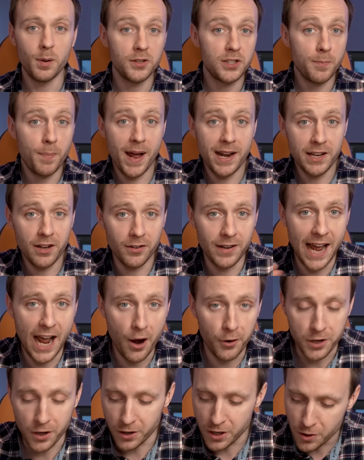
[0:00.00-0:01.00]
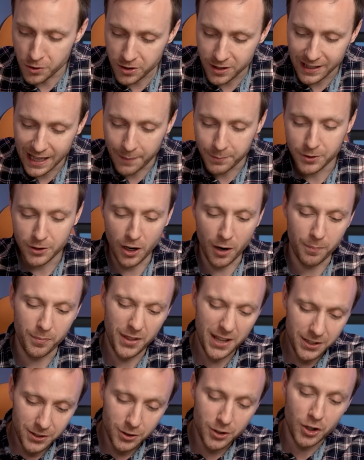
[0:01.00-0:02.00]
but depending on how you use your laptop,
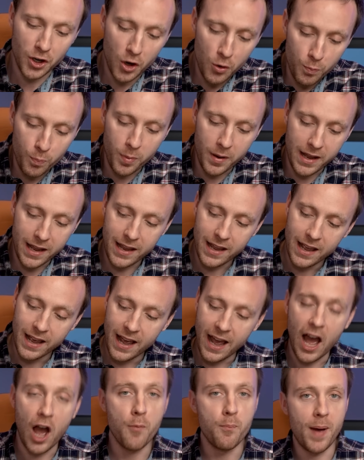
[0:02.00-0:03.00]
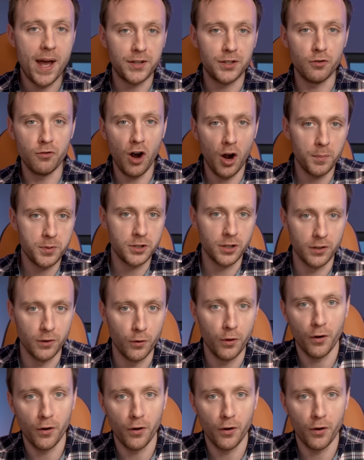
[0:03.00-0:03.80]
this could be a better option,